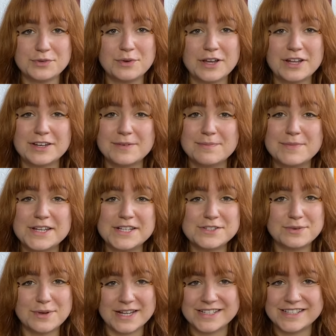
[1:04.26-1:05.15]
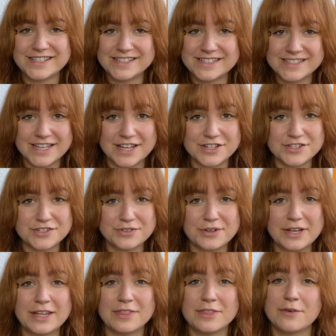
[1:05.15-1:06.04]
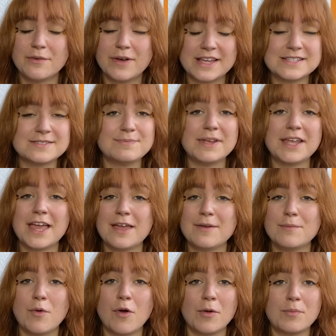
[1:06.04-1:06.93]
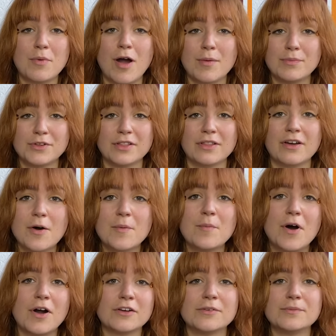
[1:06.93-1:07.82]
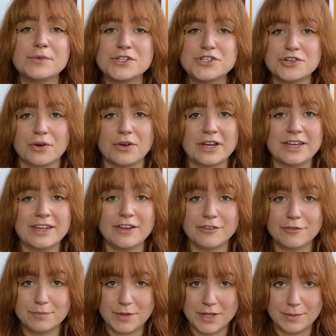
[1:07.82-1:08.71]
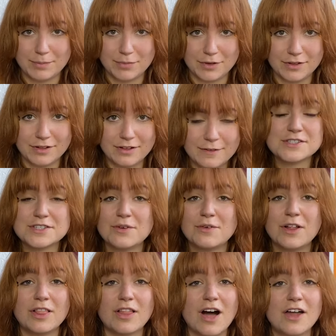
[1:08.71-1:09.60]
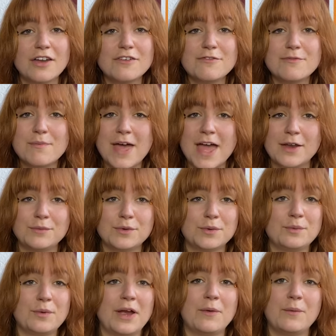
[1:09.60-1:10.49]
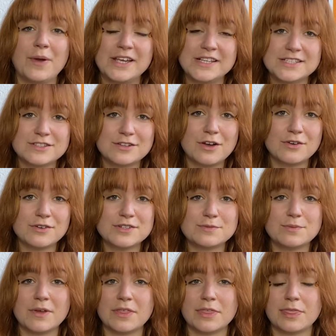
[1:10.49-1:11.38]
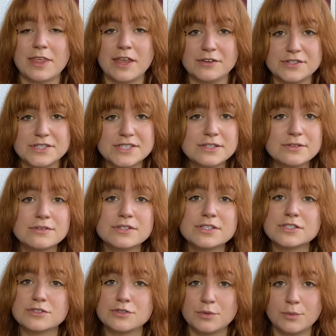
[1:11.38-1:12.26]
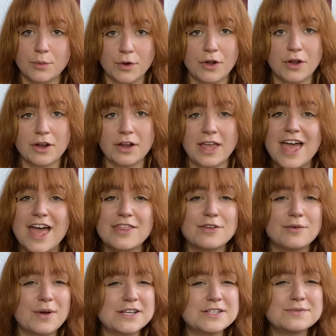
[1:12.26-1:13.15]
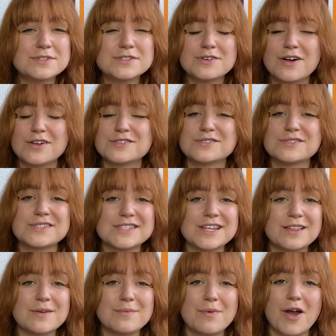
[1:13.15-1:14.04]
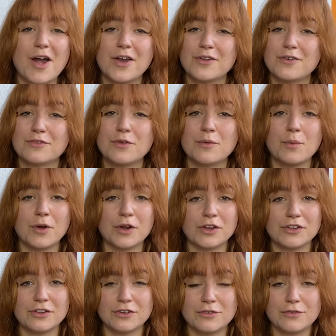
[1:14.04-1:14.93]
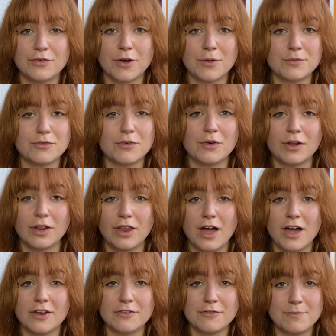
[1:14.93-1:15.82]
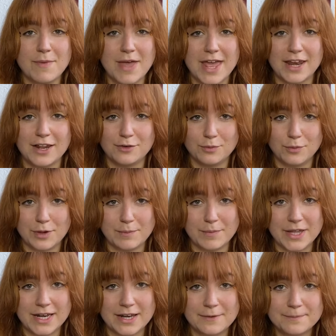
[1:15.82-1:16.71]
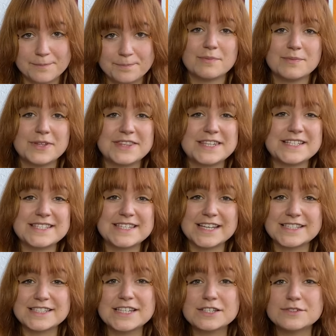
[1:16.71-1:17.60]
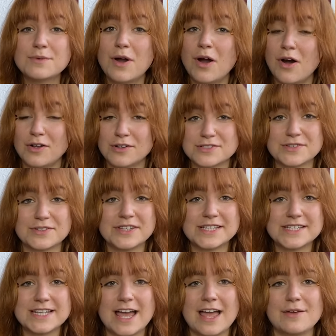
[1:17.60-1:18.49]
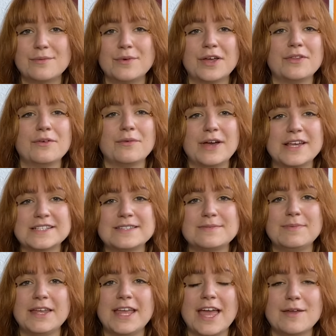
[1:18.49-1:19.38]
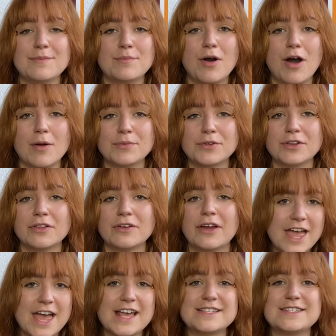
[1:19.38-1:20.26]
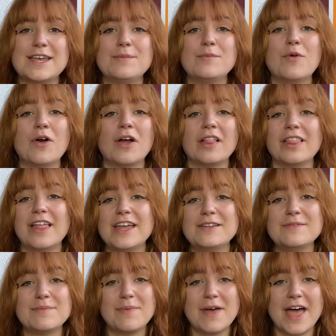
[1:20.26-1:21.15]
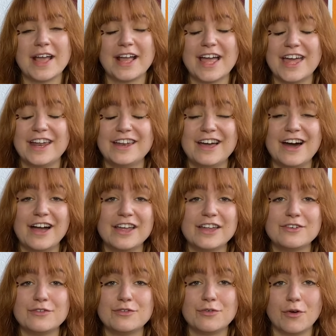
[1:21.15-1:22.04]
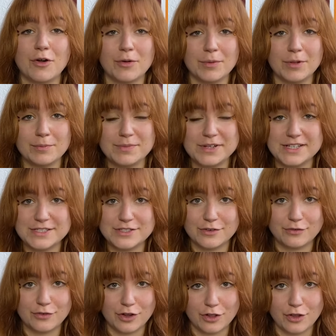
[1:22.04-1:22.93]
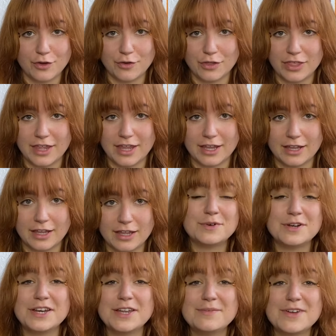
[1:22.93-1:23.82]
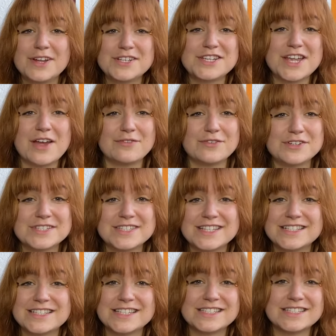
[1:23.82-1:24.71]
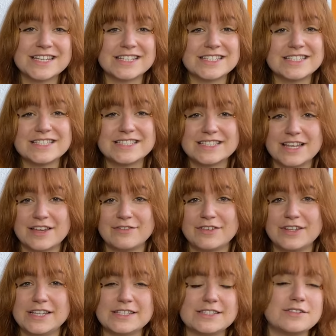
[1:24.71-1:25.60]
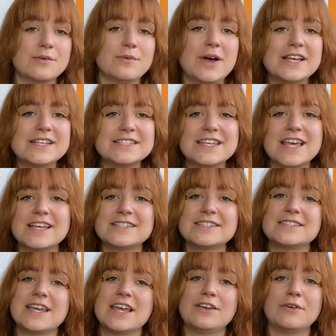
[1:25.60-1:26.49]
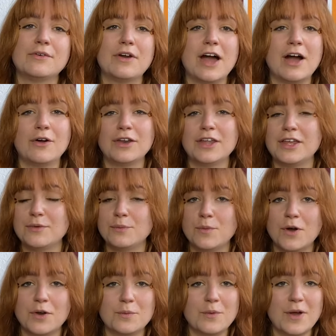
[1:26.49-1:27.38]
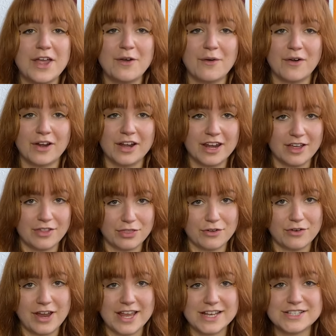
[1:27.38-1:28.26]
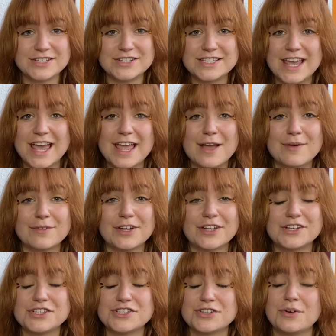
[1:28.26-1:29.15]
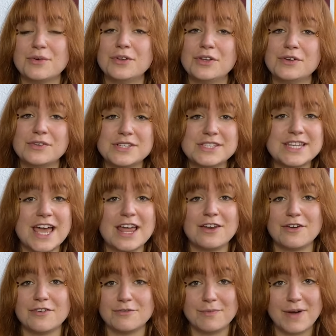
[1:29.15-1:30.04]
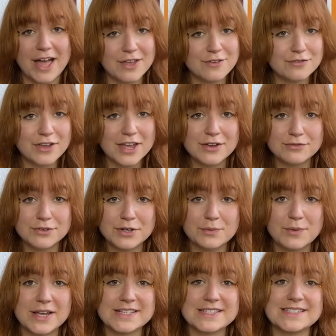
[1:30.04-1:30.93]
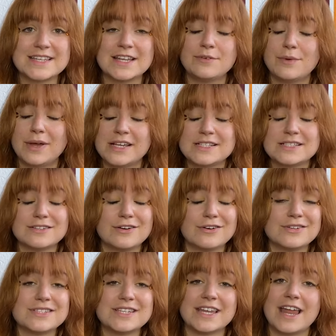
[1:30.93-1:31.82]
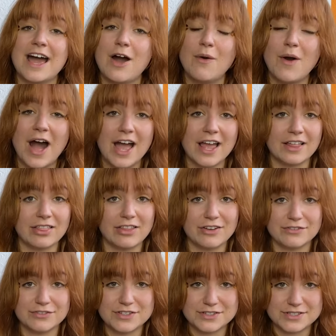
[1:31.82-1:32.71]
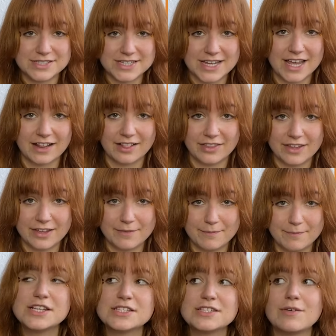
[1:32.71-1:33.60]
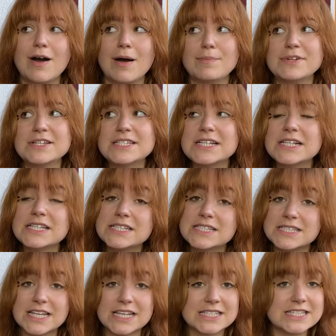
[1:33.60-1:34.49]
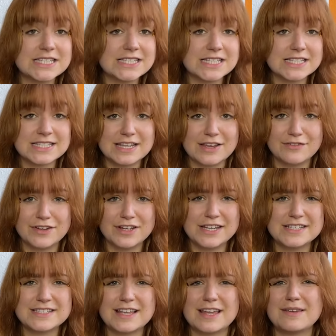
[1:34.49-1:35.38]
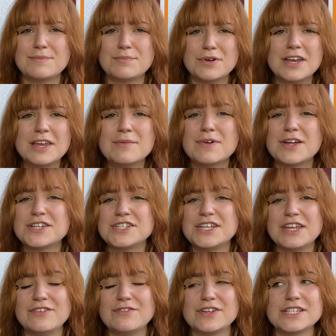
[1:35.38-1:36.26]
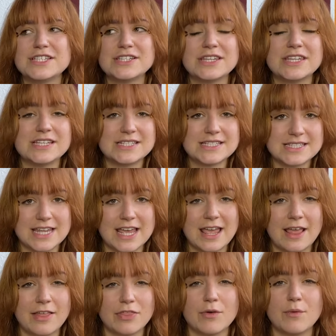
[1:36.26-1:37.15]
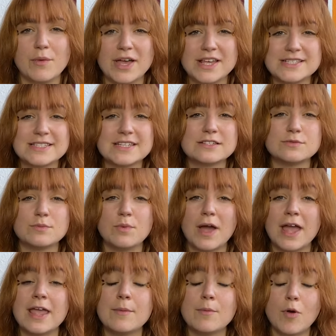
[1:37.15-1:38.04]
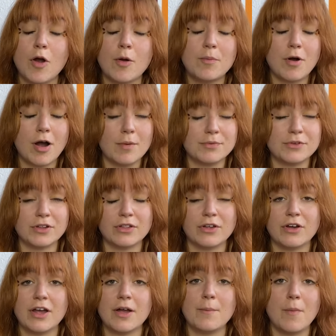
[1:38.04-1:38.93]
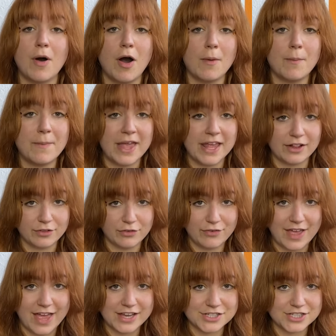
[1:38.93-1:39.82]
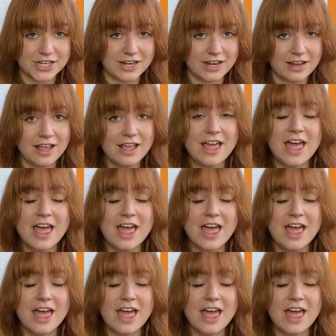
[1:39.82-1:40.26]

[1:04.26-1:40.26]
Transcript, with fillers: II, in the mid-20th century, the vest became more popular among the majority of people. So a lot of men would wear waistcoats with their suits to work, and the vest was also still a part of the work uniform for a lot of men and women. But the 60s were also the time where the vest became popular as a more laid-back and informal piece of clothing. Pretty much ever since the 60s and 70s, the vest has stayed around in one way or another, and today I'm gonna show you 10 of my favorite vests and waistcoats and how I love to style them. So up until the 60s and 70s, and pretty much even to this day, the vest is way more popular among male fashion.